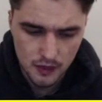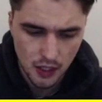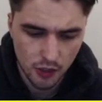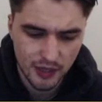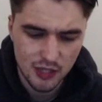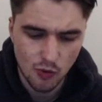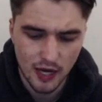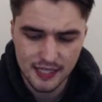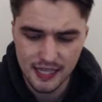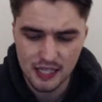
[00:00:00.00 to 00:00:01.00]
Louise
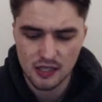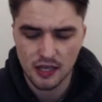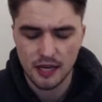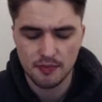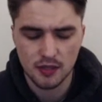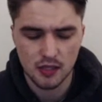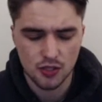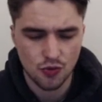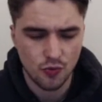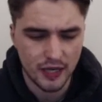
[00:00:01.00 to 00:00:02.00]
Wise says Hibs are
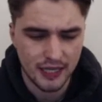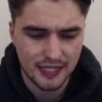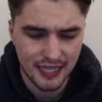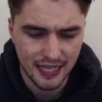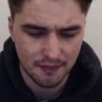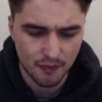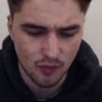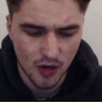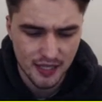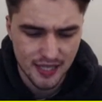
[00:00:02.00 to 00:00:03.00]
such a weird team.
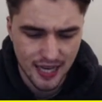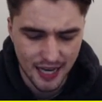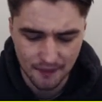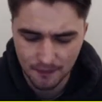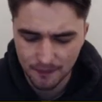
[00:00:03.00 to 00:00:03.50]
Why is that?